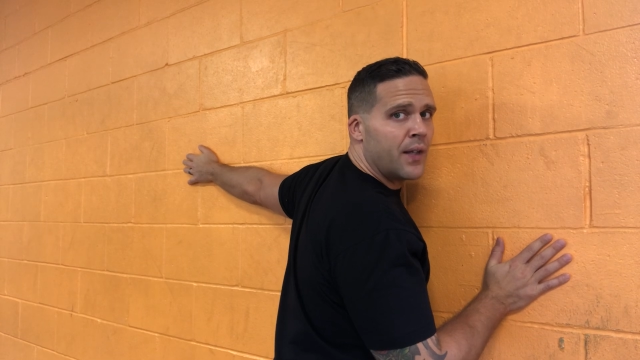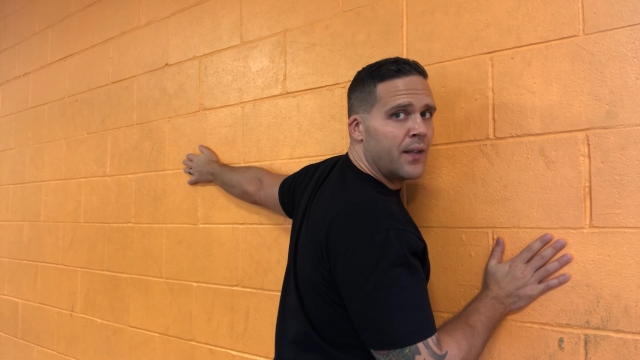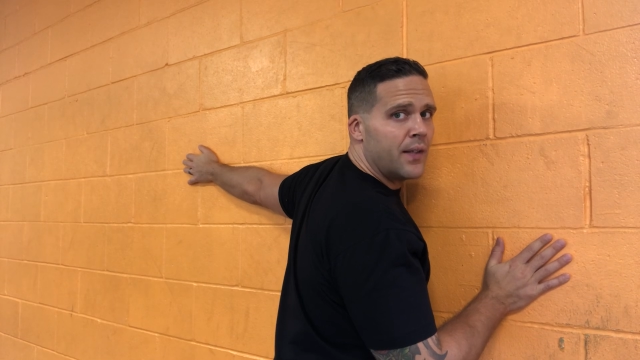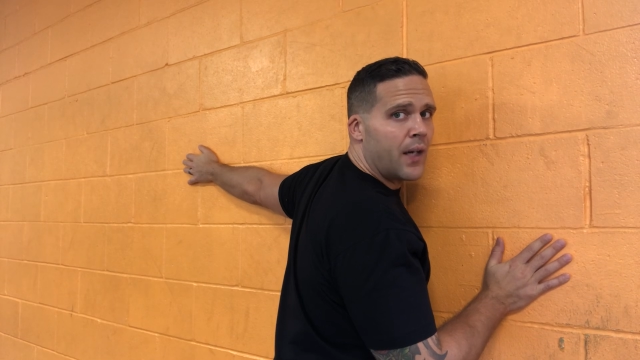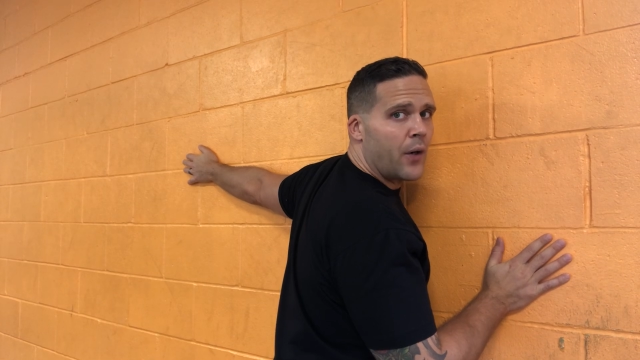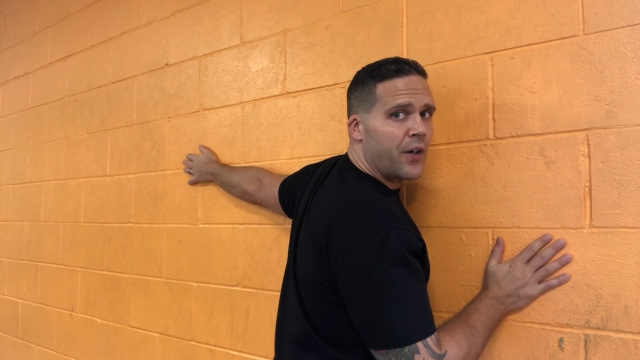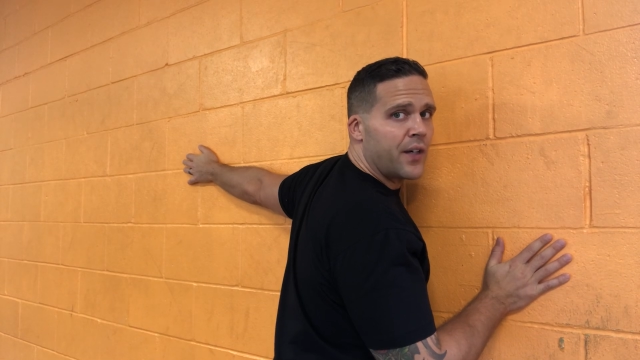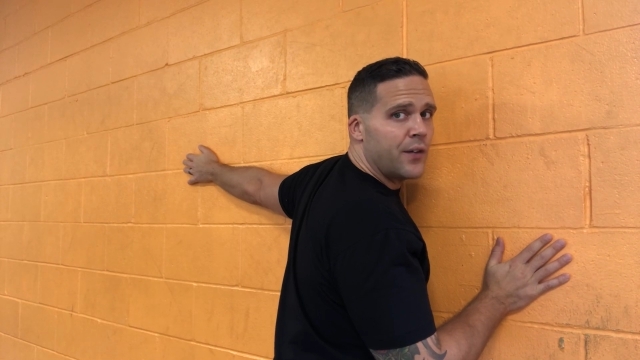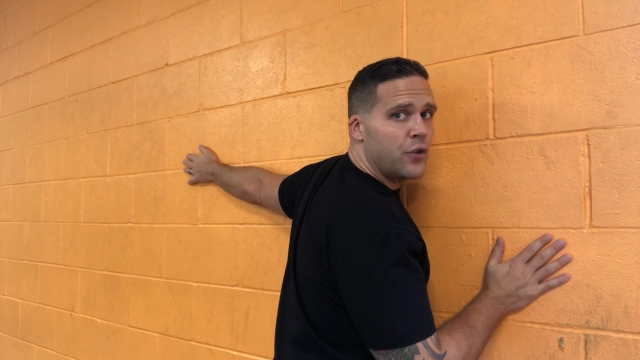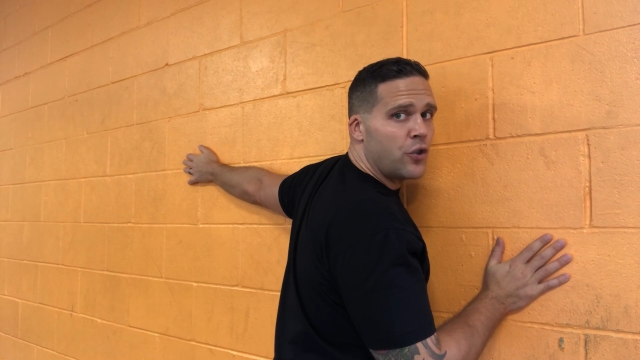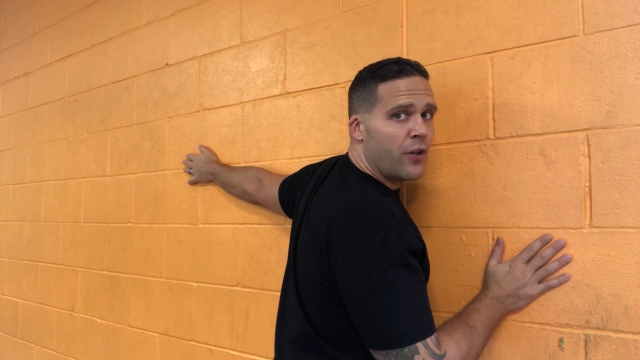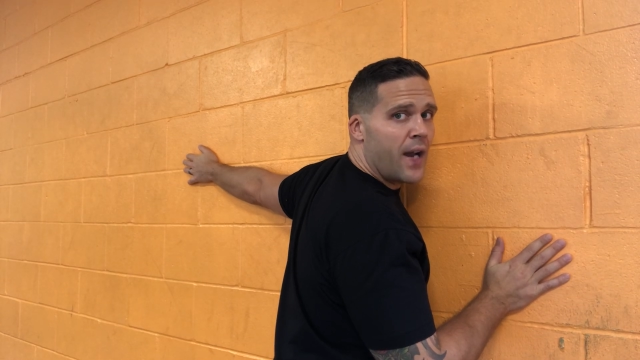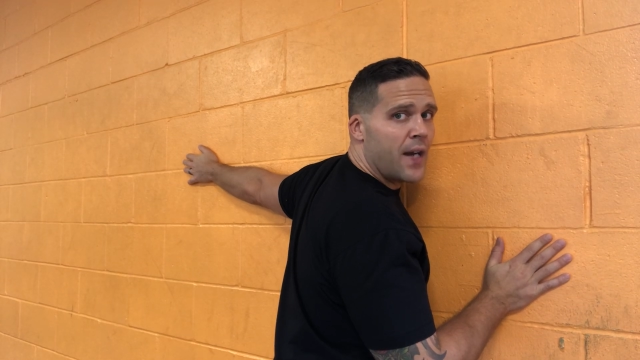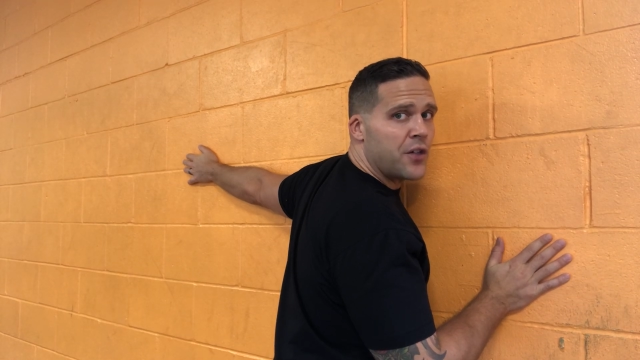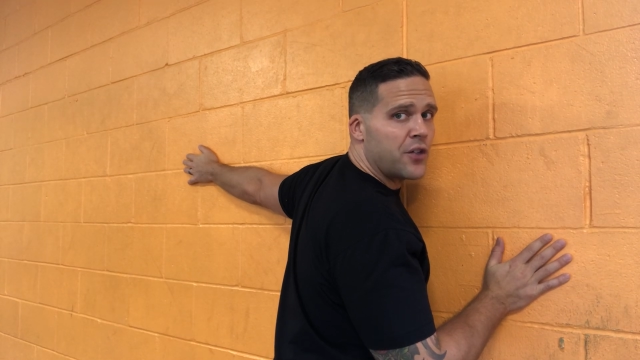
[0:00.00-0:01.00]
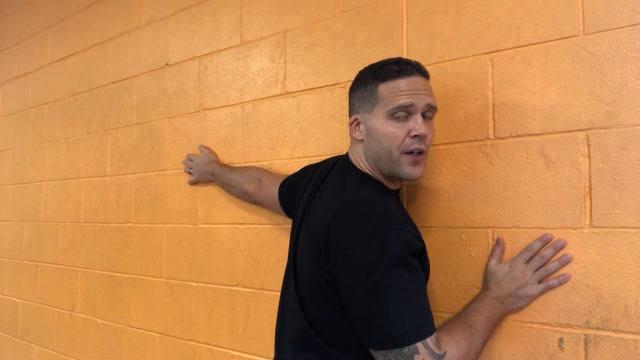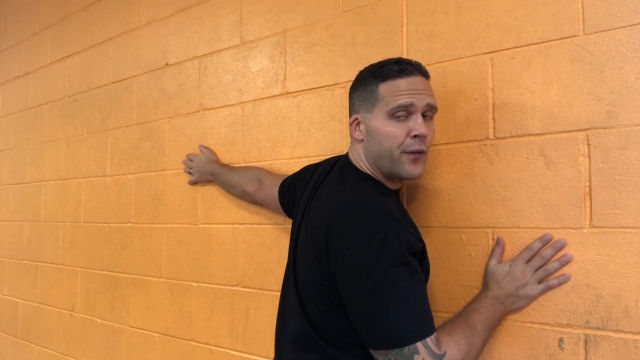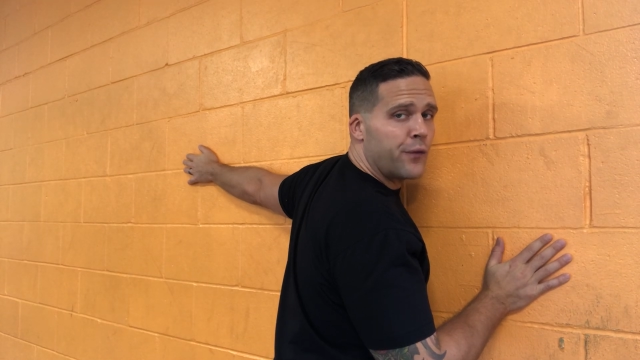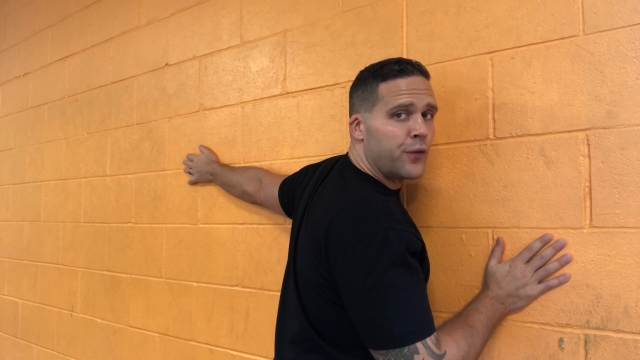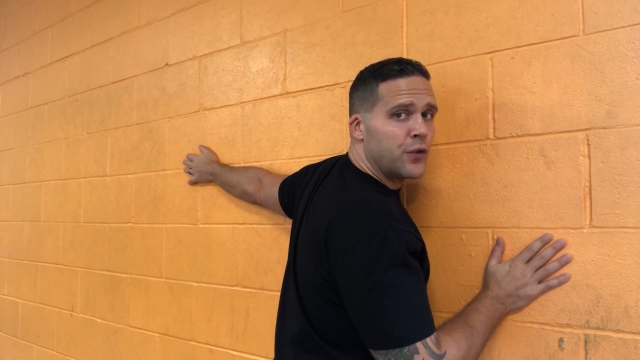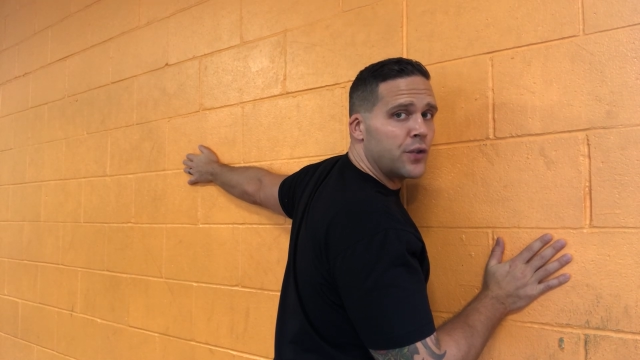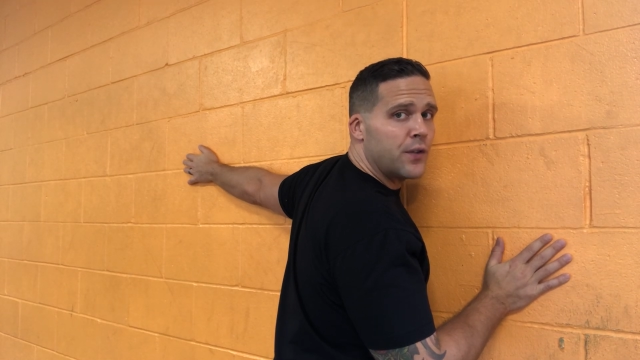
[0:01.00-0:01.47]
Now our
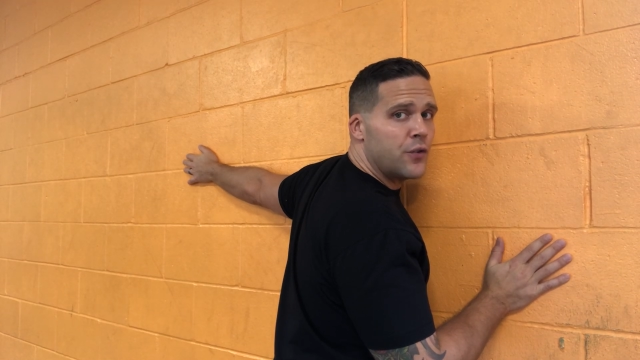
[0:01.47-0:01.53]
first